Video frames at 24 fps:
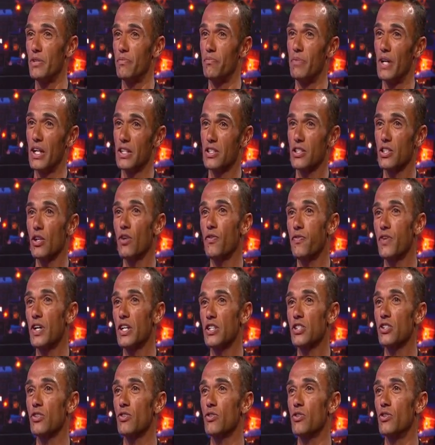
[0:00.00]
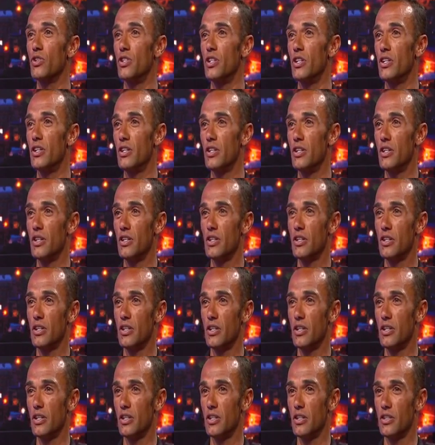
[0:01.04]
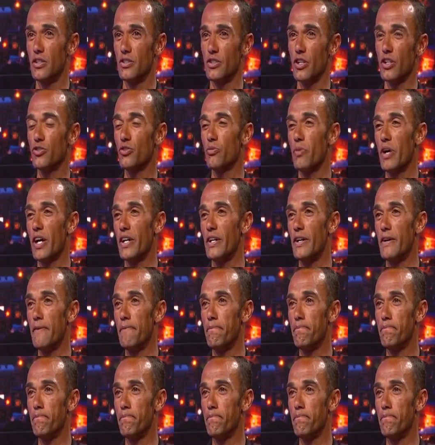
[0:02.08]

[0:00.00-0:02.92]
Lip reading: But so far, so good. Not too bad.